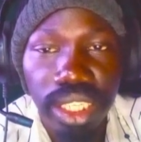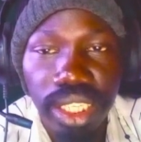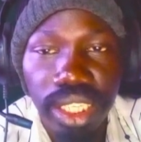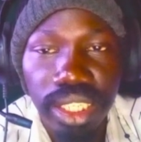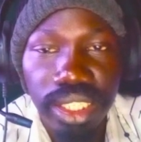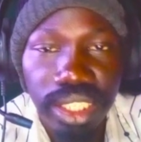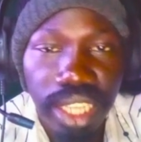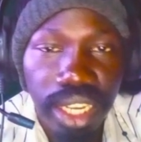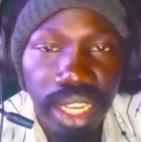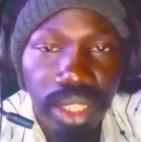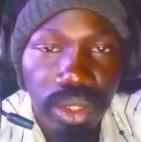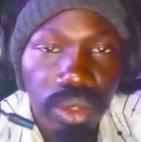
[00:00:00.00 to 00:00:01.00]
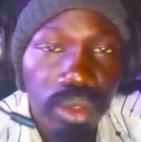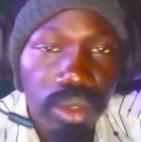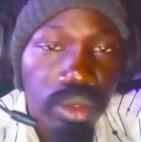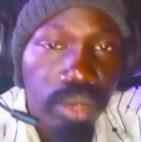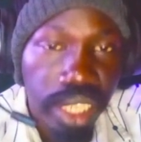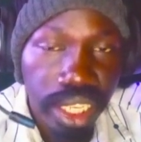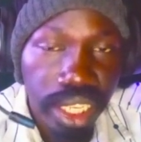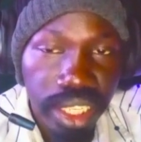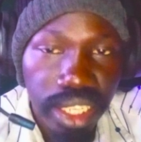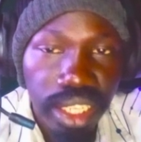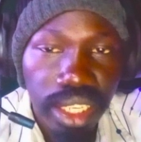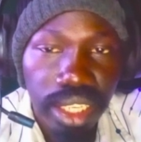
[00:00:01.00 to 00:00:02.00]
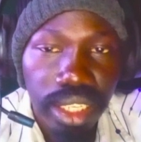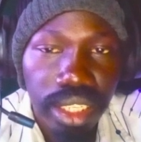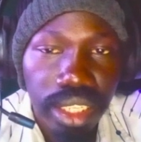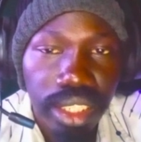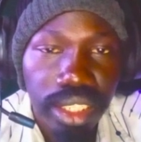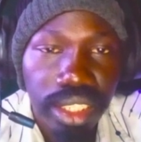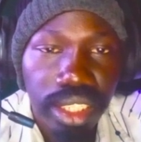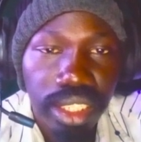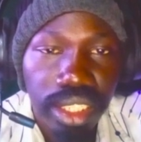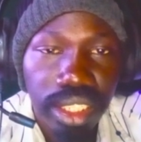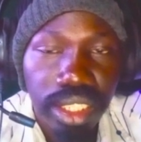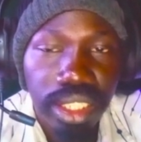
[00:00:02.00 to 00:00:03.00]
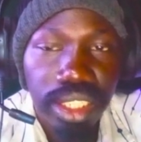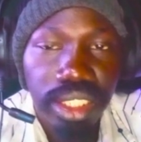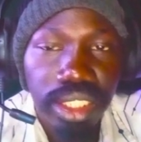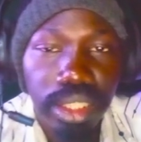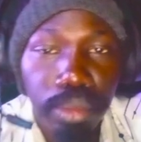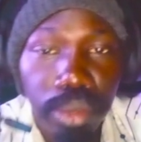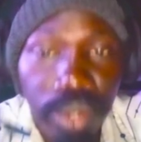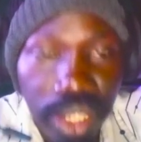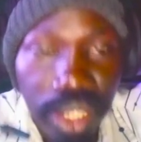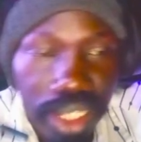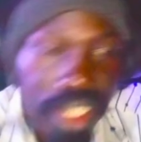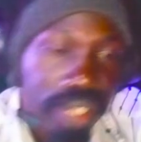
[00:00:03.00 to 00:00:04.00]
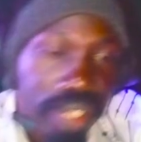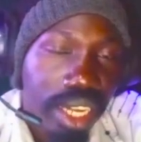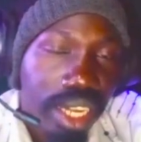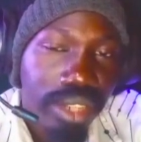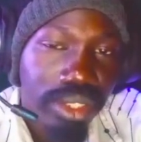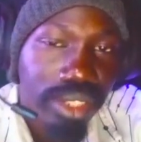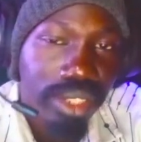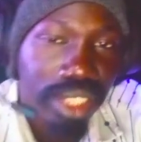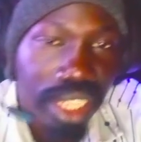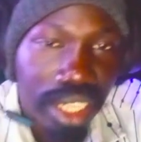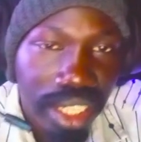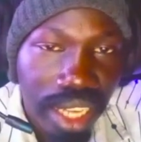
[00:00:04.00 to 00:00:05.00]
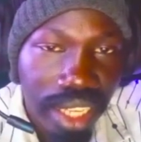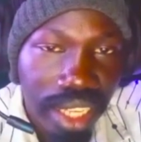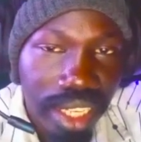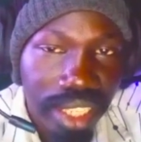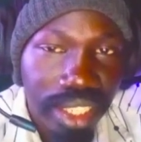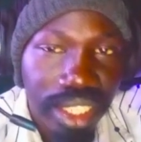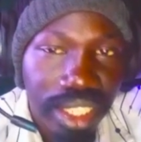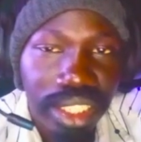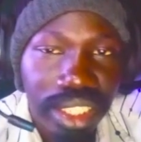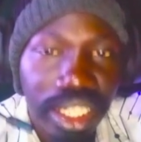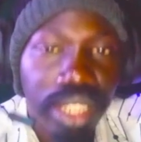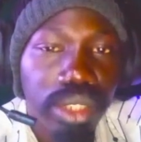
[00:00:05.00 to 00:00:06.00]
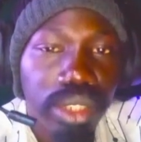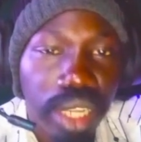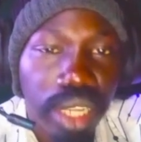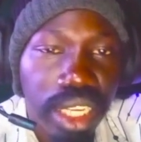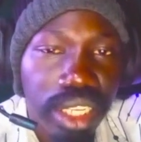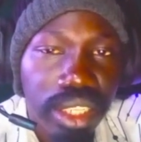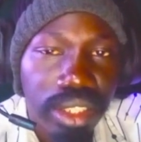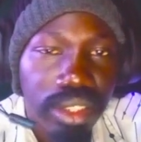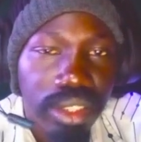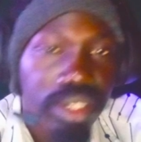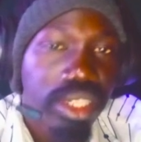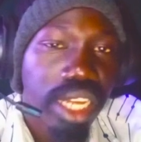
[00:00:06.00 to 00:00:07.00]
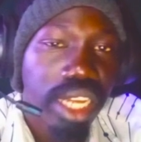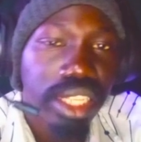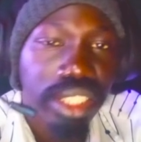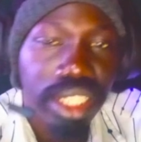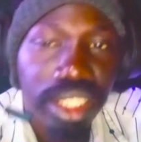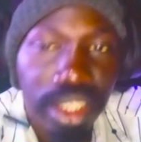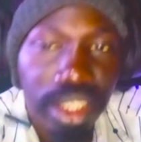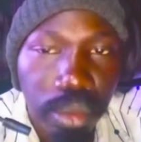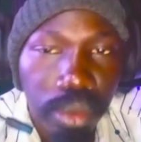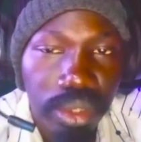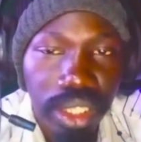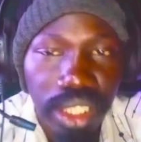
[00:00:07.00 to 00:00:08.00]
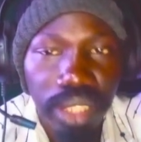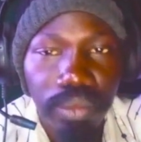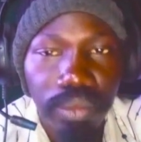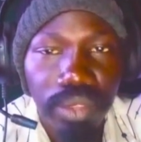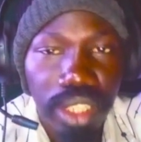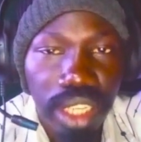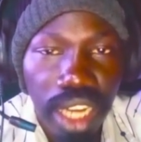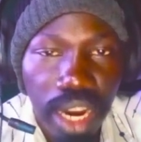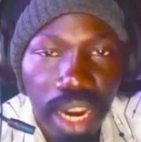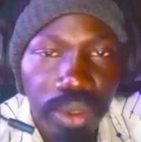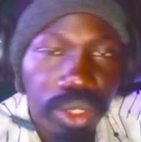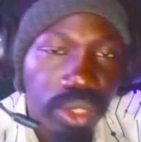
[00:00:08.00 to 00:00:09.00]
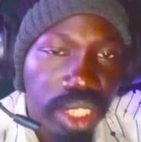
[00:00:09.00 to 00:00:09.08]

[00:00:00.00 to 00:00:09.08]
Chengdu wedi. Chibudidi. You can also say it like that. Chengdu wedi. Or you can say Chibudidi. How is your day